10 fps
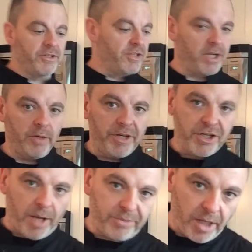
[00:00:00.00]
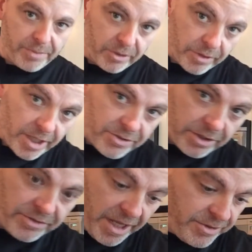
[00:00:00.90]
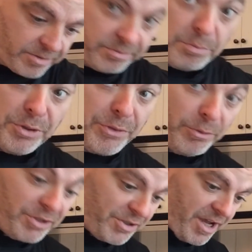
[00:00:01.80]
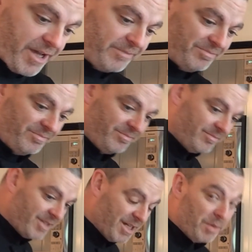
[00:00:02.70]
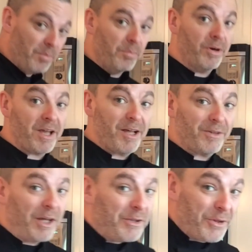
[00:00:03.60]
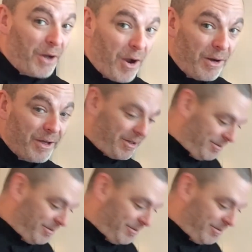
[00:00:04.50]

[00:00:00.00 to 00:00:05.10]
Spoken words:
there's the celery chopped up into a nice little dice. Put those aside. Bring out the garlic.